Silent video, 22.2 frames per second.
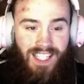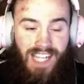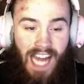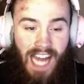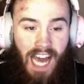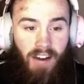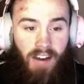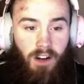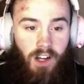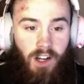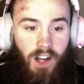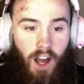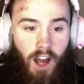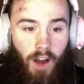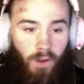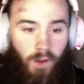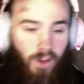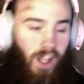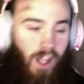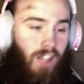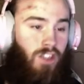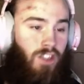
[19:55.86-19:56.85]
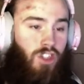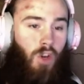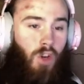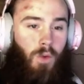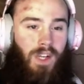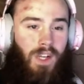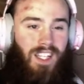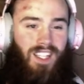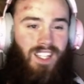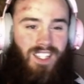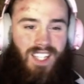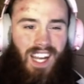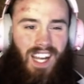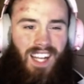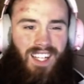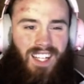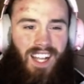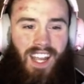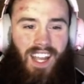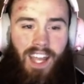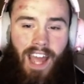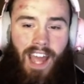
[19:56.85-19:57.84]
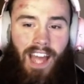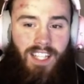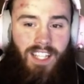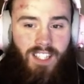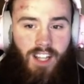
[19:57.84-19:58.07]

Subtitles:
not enough, and so we distinct it as